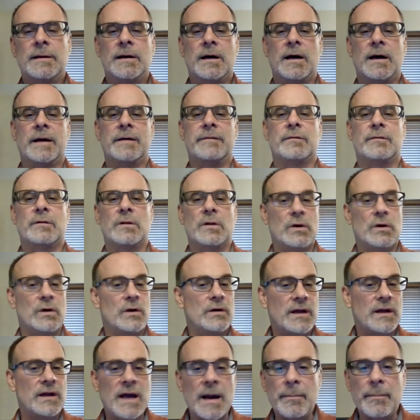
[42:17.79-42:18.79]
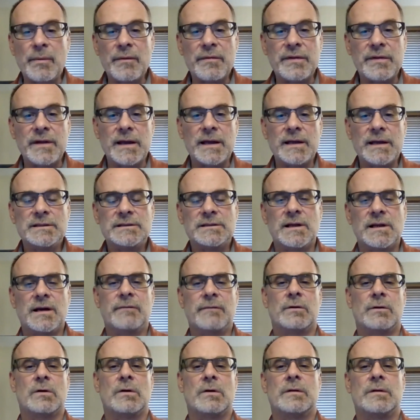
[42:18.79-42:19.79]
I've learned a couple things.
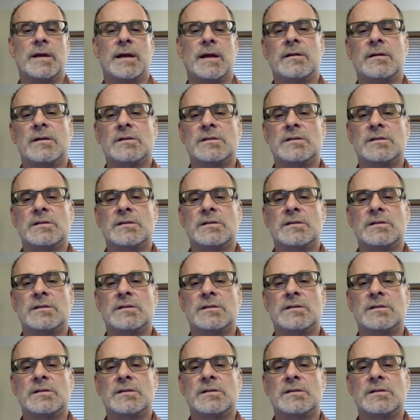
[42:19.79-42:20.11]
I've learned that